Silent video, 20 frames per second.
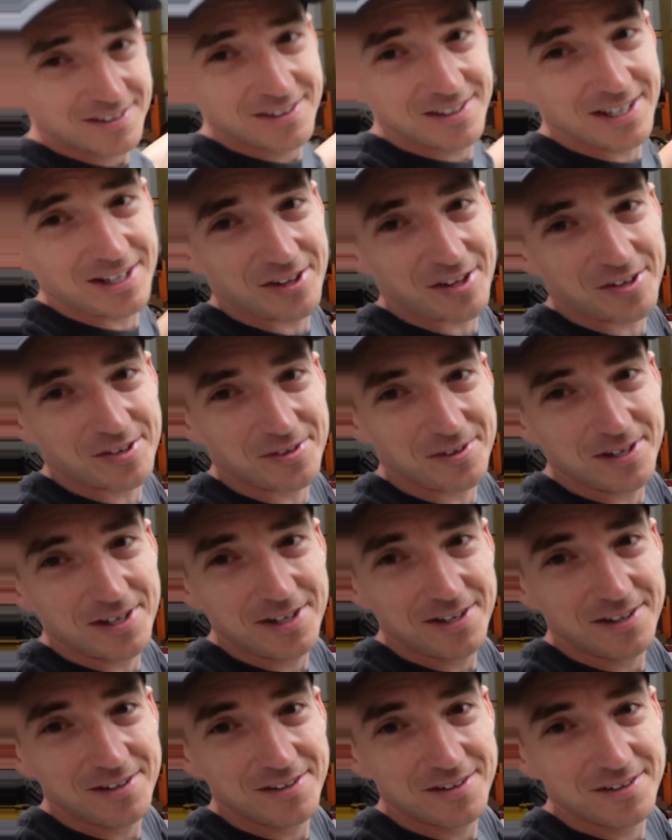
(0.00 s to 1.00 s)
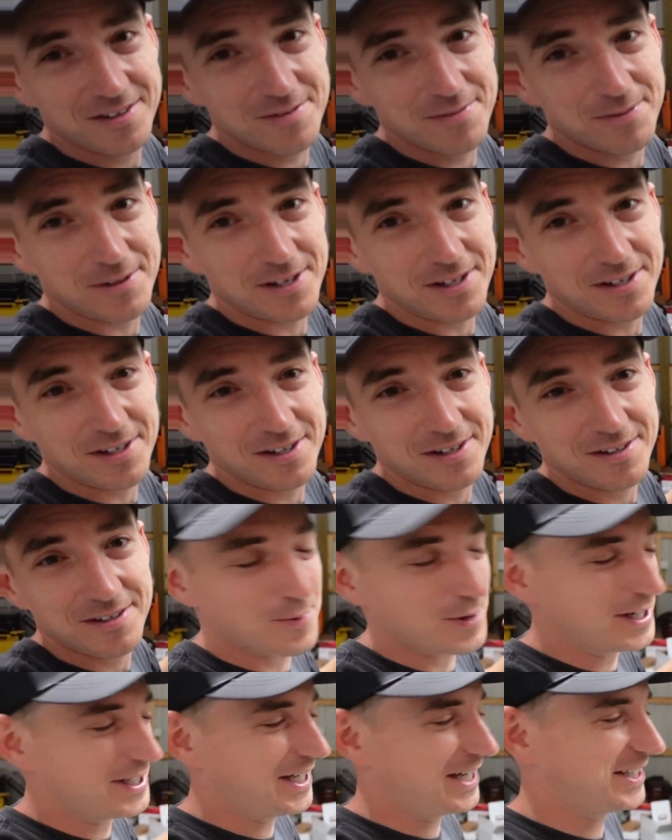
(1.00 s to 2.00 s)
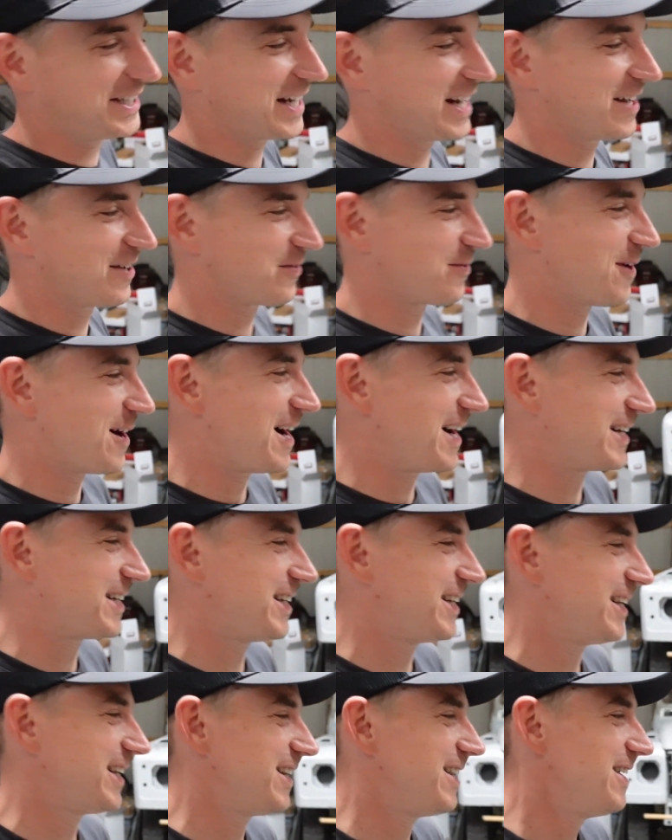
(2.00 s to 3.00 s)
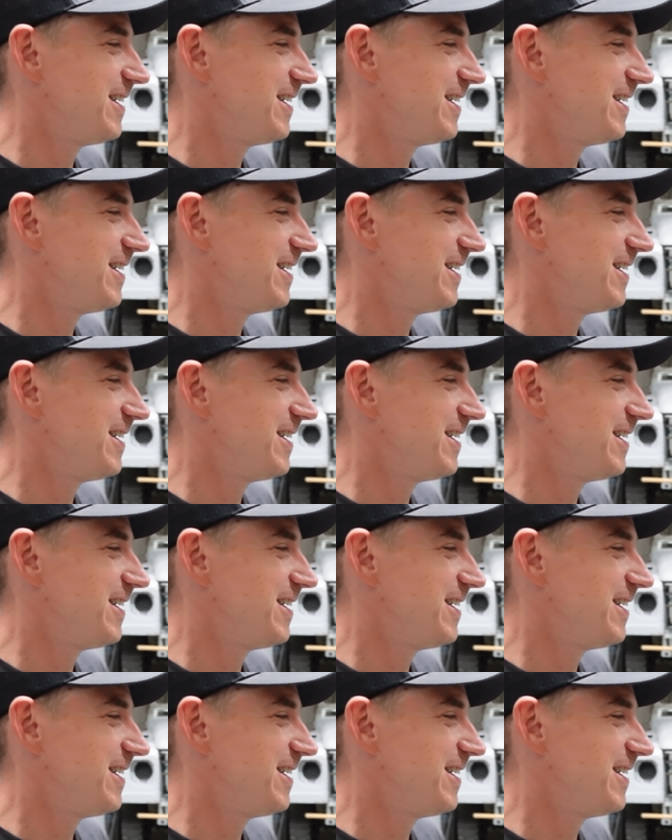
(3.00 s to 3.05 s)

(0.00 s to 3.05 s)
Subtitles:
the LS3 Defender. Appreciate you guys watching,